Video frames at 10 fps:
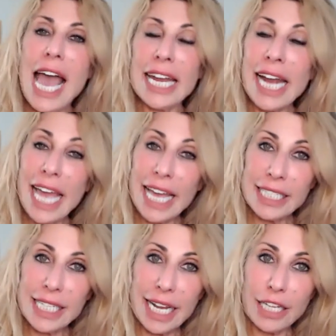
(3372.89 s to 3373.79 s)
And I
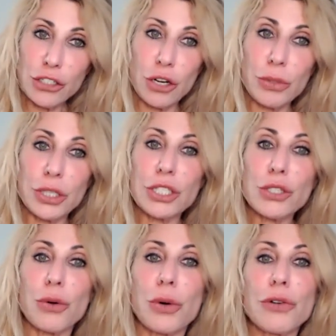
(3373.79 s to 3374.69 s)
end today's show with this
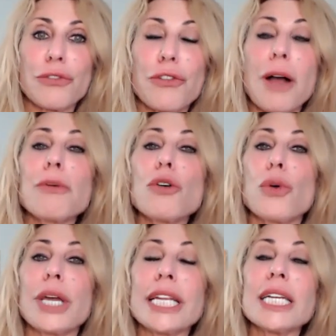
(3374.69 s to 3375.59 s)
quote from
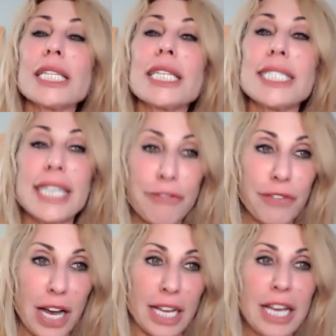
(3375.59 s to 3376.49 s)
Queen
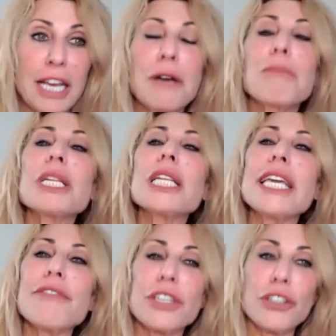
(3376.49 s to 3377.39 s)
Latifah.
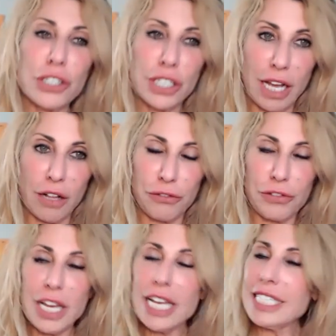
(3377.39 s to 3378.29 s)
Believe in
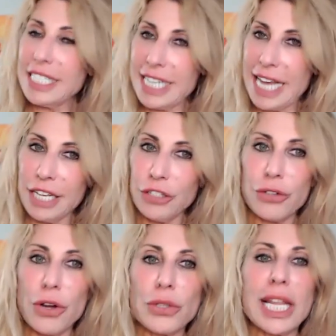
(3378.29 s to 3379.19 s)
yourself. Stay in
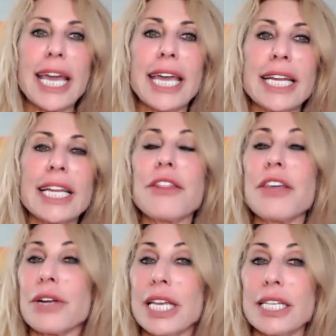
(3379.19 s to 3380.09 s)
your own lane.
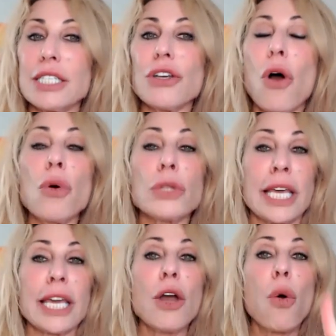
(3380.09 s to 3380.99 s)
There is
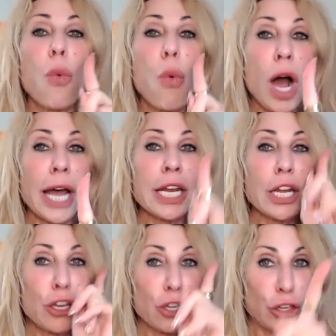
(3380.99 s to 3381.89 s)
only
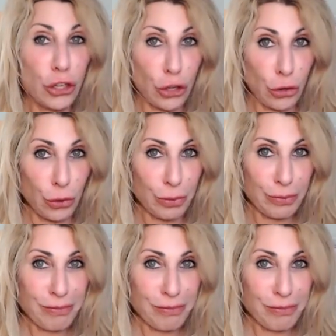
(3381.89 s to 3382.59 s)
one you.